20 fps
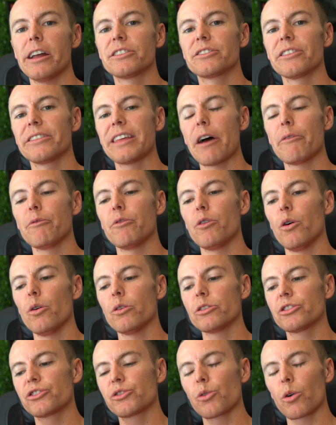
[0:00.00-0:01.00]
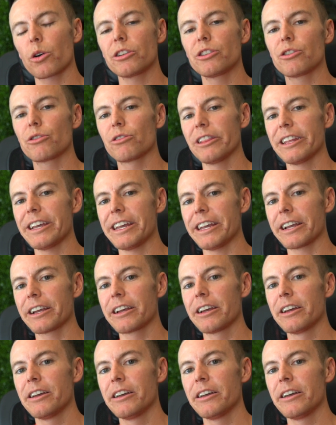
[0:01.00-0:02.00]
and so that will shorten your
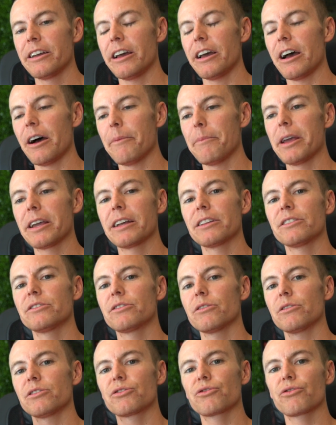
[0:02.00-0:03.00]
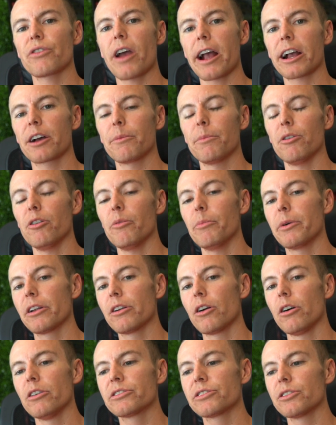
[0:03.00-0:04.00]
link, make it so it's trackable, but
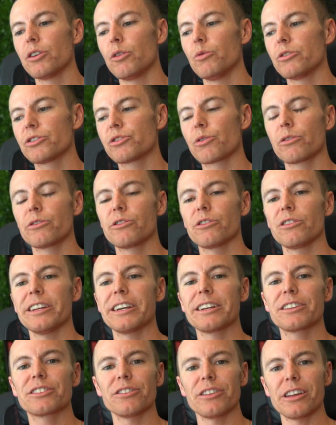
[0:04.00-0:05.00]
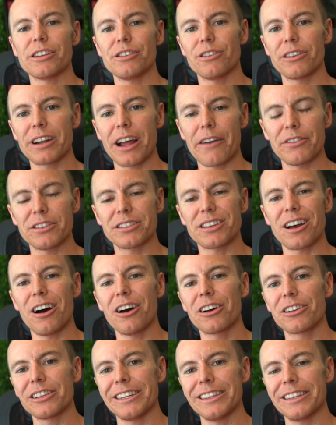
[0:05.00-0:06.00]
it also will shorten your link so that you don't have this
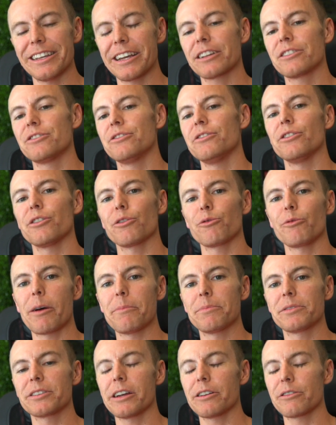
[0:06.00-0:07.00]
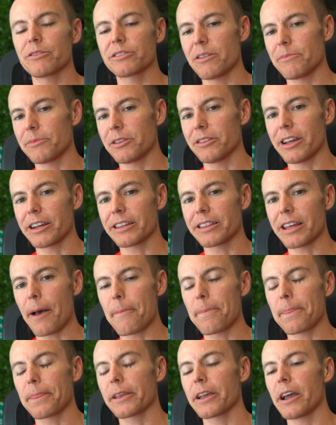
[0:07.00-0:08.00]
ugly link to your website or something like
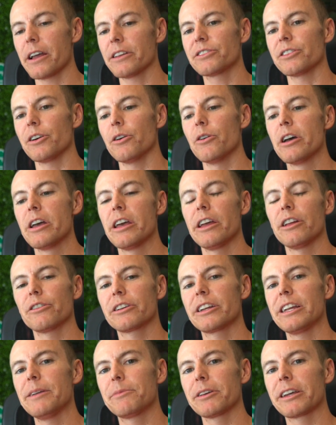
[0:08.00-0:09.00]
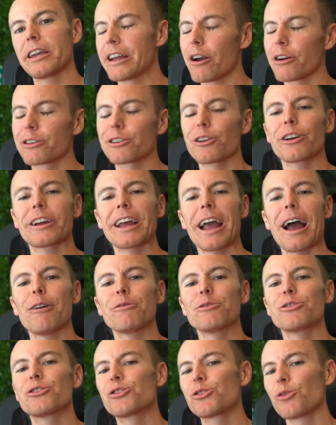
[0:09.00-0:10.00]
that. Okay, so it'll keep the character
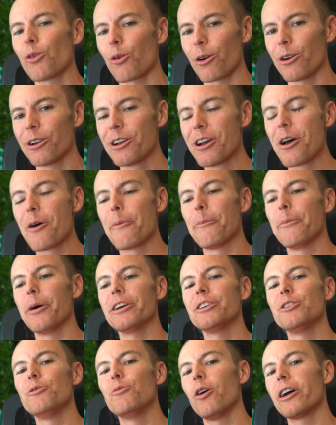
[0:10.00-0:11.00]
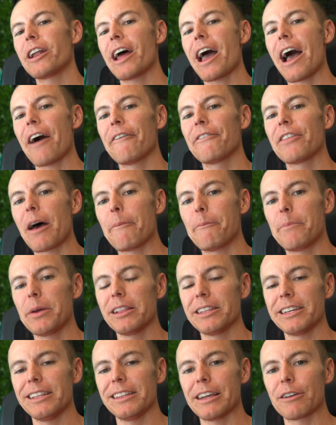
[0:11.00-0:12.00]
count short, but you want to have that
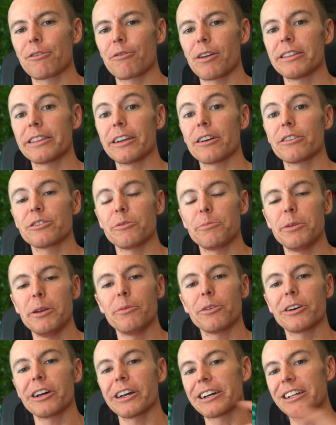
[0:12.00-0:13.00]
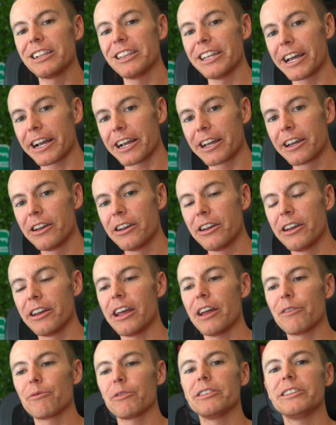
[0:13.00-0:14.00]
Bitly link right there so people can click
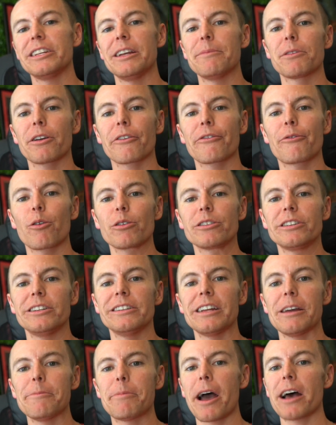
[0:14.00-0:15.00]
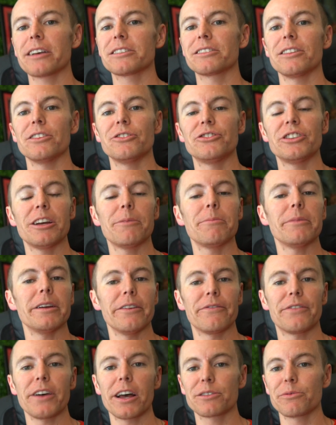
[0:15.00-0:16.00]
and redeem their 14-day pass to the gym
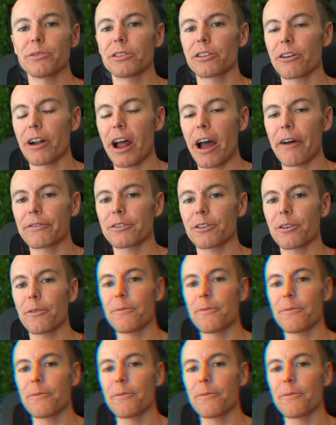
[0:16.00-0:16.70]
if that's what they're after.